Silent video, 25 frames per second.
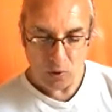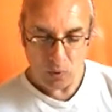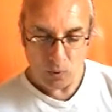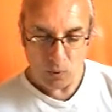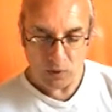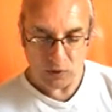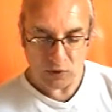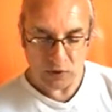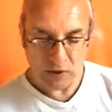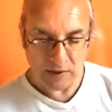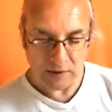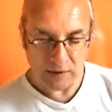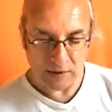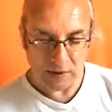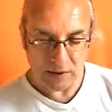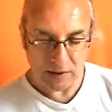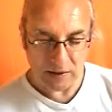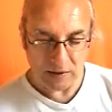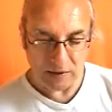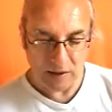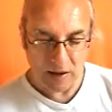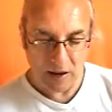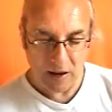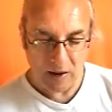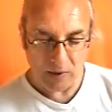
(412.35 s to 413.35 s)
which I
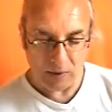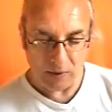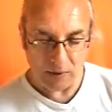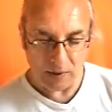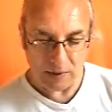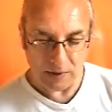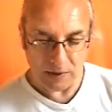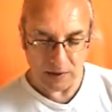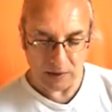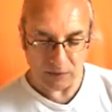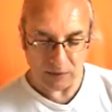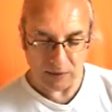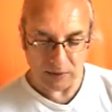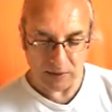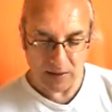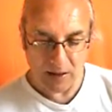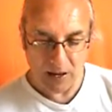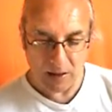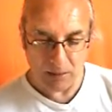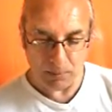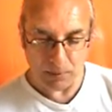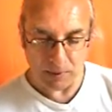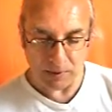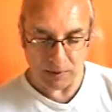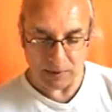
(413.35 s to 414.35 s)
see now as if it
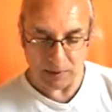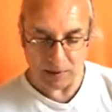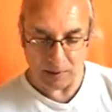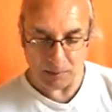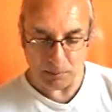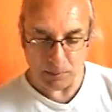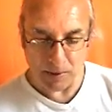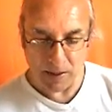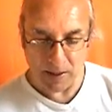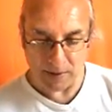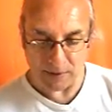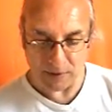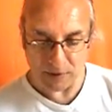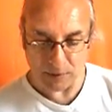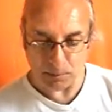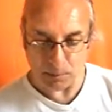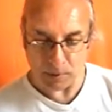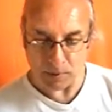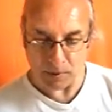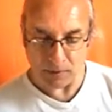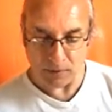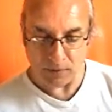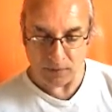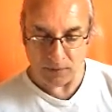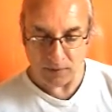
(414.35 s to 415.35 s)
happened in a past
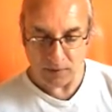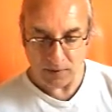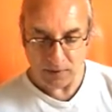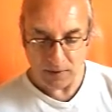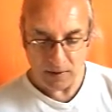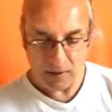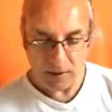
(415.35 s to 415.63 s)
birth.'